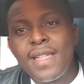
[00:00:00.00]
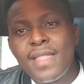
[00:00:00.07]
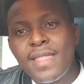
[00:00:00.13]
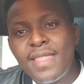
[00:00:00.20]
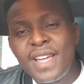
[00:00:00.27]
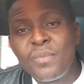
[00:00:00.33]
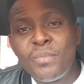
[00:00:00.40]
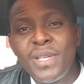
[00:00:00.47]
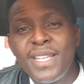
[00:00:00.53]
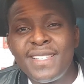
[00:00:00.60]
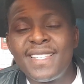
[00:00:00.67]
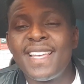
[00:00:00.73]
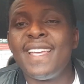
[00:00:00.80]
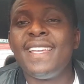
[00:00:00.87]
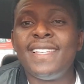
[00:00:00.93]
That being
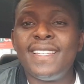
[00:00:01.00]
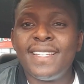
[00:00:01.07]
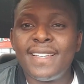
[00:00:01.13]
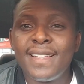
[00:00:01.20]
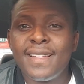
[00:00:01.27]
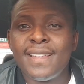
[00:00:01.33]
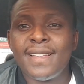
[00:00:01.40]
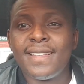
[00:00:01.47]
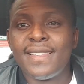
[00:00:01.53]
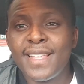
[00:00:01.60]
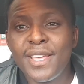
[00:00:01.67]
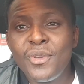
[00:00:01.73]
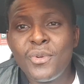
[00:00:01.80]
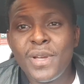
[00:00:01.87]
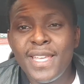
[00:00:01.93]
said,
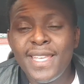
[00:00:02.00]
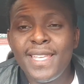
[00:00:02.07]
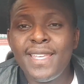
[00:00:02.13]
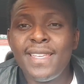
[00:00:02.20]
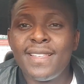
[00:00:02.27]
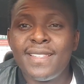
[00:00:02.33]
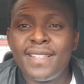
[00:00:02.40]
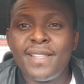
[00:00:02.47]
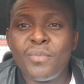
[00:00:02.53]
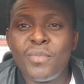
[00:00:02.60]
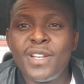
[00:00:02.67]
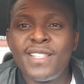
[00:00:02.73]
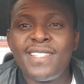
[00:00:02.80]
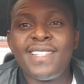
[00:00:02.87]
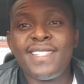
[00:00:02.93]
the UAE
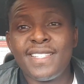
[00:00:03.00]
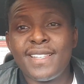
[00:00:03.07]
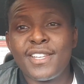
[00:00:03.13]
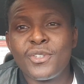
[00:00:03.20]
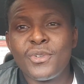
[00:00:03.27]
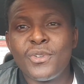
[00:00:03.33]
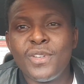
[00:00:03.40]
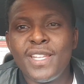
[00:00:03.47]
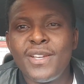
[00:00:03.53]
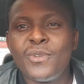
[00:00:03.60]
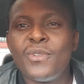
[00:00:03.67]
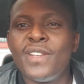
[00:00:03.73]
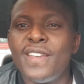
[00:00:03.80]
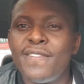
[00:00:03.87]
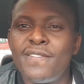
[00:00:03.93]
celebrates its National Day
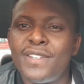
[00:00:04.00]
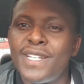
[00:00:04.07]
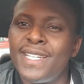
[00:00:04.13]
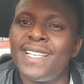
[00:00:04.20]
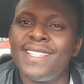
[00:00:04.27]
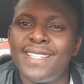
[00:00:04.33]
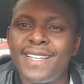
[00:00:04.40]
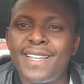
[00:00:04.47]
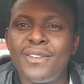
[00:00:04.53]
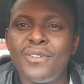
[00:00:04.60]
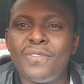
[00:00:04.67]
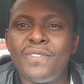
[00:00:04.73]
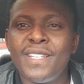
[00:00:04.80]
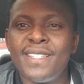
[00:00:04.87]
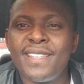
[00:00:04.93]
on every 2nd
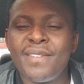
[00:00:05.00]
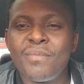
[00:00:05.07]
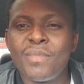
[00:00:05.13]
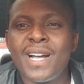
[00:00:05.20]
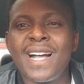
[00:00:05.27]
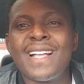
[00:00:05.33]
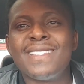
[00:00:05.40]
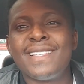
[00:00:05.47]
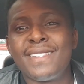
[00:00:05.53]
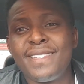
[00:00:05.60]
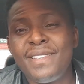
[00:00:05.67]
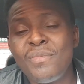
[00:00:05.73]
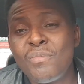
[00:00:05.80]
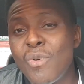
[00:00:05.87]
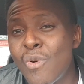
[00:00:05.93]
of December as a
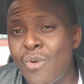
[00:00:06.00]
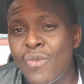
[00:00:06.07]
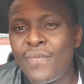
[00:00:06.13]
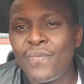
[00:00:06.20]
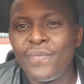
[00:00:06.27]
symbol